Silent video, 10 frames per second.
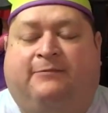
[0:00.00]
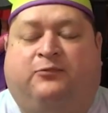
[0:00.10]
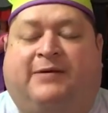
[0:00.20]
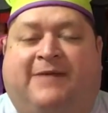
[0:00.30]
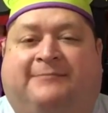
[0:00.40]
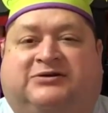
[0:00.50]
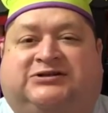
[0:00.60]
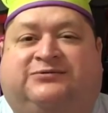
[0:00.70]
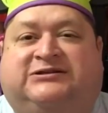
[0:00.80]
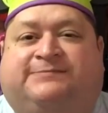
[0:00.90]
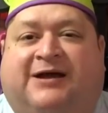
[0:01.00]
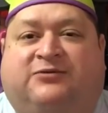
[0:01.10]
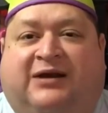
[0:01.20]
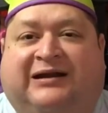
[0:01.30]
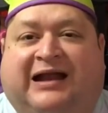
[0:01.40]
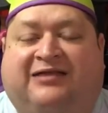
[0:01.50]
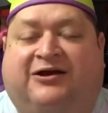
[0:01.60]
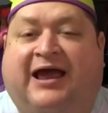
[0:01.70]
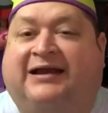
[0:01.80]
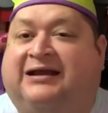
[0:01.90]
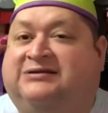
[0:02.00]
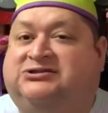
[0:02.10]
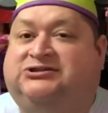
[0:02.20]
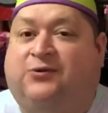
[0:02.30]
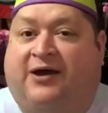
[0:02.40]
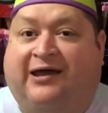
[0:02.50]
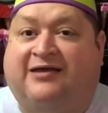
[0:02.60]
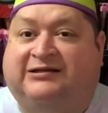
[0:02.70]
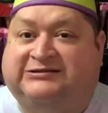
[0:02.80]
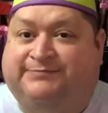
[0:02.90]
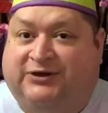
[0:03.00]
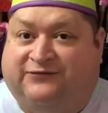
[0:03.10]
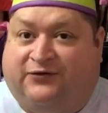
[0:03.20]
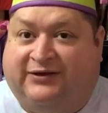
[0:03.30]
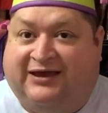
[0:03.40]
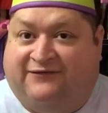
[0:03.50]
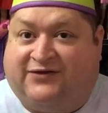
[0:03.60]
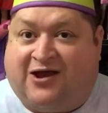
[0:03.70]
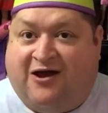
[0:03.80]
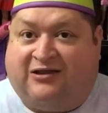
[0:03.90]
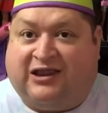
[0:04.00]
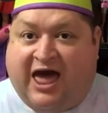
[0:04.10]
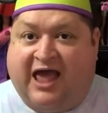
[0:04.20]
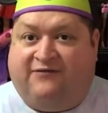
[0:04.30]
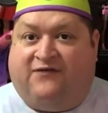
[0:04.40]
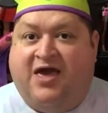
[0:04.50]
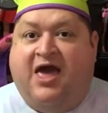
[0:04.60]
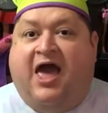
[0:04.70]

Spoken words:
Remember to respect one another and enjoy this beautiful gift called life.